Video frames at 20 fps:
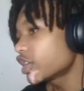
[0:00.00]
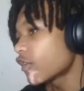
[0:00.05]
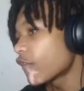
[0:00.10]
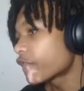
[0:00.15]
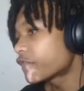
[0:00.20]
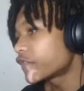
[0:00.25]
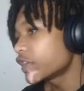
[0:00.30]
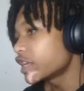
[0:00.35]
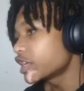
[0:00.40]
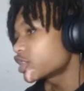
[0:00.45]

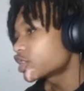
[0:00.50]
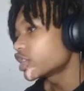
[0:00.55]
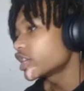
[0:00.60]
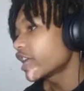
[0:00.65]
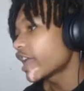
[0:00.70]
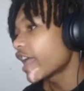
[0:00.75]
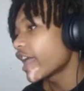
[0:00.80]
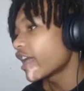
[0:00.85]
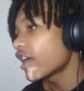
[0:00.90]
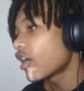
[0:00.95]
Don't finish
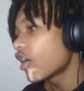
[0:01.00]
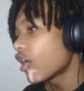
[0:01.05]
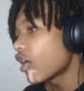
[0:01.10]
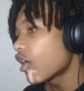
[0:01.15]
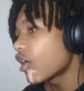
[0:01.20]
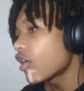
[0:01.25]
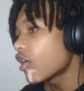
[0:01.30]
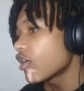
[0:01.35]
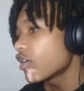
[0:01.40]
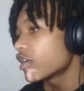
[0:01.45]
it at
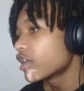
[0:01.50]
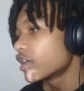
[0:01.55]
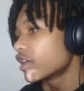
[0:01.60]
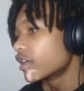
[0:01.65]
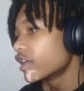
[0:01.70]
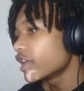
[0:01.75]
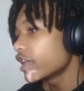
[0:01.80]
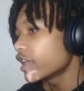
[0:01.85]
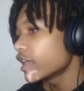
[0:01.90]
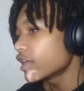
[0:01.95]
all.
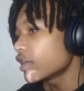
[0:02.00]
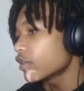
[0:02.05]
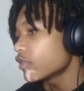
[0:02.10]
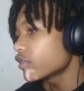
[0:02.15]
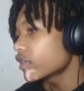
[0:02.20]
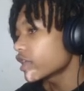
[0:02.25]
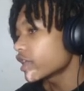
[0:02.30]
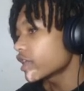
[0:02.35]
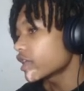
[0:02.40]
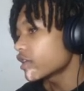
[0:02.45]

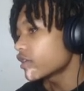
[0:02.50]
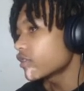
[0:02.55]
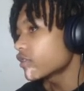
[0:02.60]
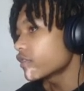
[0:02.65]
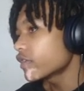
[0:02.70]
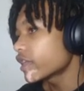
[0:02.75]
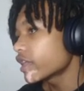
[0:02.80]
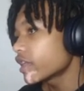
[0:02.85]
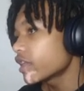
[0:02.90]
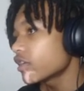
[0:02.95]
L,
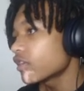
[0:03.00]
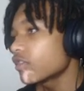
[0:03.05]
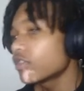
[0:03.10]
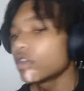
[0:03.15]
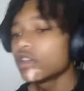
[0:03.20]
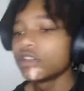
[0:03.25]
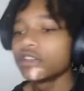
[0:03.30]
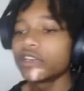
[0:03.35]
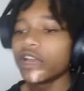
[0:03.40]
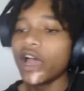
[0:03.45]
L, L.
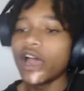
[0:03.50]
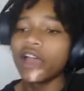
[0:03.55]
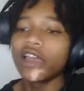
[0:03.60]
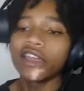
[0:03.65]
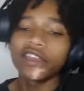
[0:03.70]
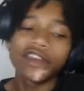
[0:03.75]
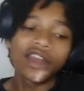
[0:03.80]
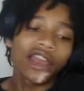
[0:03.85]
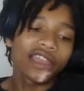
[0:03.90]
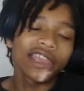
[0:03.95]
Nah,
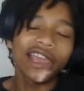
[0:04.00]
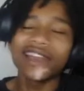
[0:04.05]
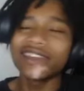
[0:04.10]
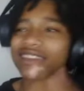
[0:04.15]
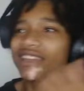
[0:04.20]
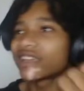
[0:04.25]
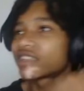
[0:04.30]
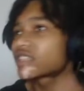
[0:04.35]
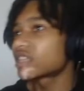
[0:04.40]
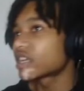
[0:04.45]
you know, y'all
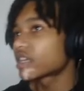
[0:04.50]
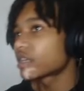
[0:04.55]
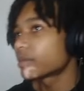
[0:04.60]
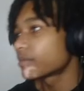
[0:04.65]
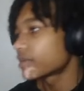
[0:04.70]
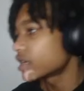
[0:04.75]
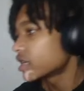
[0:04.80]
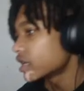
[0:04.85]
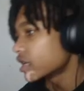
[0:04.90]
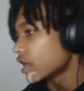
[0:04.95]
dick sucking,
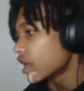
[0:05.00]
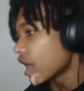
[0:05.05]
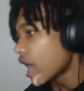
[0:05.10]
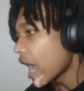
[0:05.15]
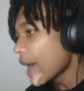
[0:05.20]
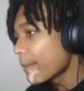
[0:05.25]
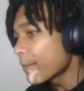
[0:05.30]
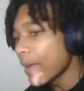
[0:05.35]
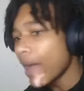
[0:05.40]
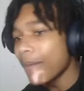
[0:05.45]
bro.
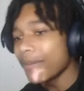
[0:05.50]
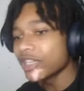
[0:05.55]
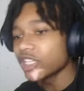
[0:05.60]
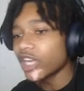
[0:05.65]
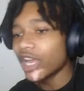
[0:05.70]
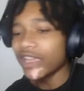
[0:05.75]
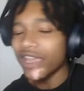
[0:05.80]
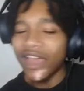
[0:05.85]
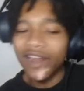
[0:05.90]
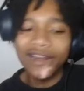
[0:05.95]
I promise
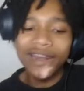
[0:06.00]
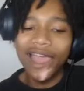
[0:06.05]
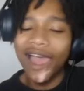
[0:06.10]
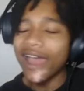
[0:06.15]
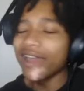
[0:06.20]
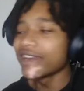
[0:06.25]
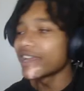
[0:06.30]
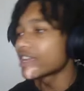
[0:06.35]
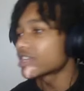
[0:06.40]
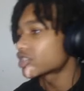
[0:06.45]
y'all, y'all
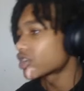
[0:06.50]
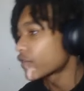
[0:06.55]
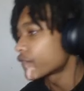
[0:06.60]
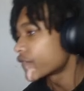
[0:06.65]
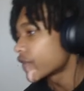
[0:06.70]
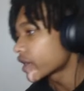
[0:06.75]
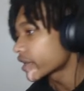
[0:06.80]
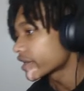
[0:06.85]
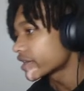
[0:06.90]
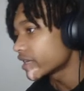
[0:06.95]
now niggas are
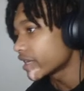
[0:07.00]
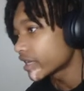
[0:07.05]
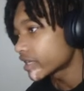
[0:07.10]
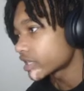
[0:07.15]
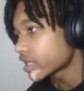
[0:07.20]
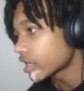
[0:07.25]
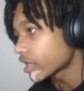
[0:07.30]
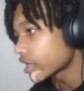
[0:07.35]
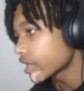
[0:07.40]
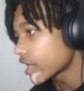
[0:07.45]
fucking dick
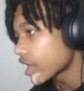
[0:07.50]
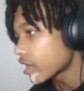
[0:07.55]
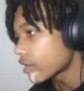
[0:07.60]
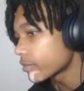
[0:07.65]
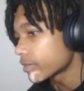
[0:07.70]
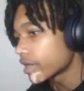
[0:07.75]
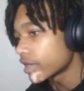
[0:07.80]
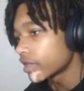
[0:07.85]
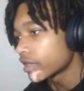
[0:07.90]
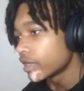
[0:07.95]
sucking now,
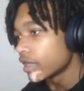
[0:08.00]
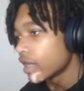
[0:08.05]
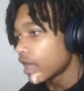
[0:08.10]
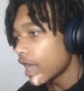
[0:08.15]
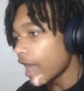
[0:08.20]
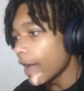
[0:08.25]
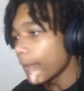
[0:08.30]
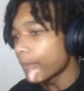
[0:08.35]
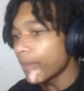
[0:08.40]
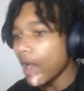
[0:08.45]
bro.
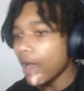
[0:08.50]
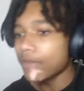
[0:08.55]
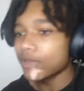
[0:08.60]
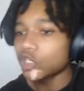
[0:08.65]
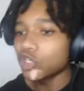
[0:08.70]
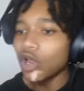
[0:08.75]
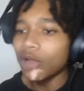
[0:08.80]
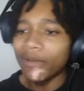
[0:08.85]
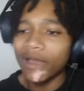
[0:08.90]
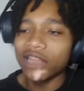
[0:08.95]
I
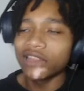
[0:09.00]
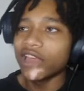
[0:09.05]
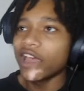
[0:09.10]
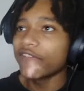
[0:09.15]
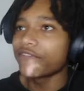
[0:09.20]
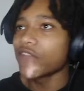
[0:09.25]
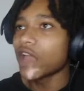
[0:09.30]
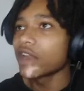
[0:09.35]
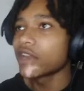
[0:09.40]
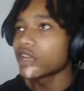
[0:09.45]
promise you, all my
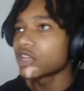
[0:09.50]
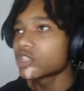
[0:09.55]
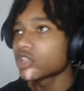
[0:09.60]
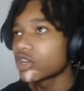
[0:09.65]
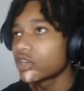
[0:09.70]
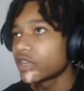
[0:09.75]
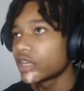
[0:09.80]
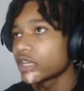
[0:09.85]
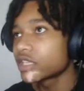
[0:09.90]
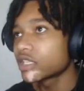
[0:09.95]
life, y'all niggas
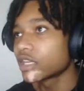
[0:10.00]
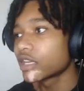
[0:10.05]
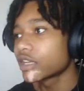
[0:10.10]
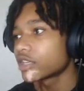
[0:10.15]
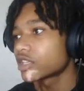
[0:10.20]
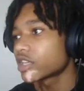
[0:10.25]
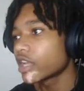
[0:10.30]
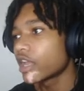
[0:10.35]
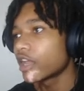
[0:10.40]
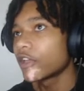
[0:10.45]
are dick
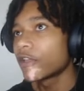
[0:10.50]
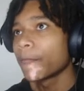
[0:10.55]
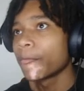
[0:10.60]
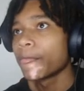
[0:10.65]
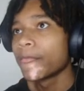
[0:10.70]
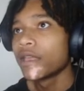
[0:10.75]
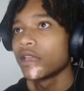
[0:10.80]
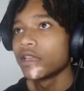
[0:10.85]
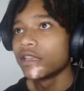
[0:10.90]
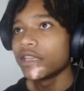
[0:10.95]
sucking, chat.
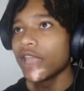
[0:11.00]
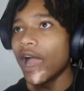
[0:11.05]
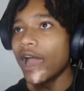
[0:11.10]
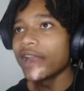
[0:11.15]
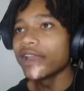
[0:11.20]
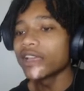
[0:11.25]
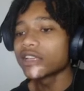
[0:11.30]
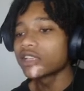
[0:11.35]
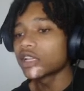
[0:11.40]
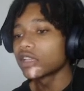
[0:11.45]
Y'all
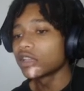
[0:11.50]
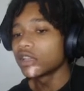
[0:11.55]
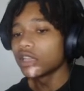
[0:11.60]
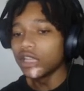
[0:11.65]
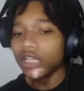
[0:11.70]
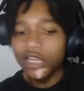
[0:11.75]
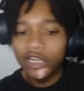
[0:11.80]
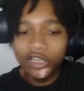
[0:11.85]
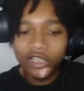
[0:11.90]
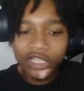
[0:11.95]
niggas are
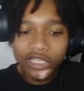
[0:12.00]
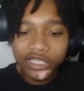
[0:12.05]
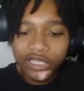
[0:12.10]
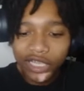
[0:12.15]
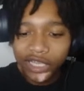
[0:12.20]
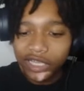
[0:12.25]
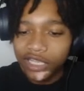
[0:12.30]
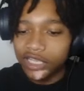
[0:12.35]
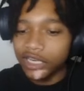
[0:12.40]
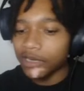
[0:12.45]
literally
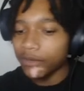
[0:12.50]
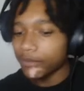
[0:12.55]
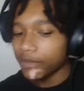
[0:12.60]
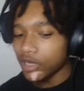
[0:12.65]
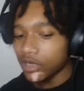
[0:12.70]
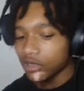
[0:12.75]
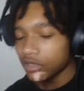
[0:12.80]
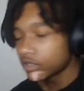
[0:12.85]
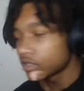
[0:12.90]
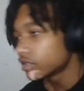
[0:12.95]
dick eating,
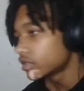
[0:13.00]
bro.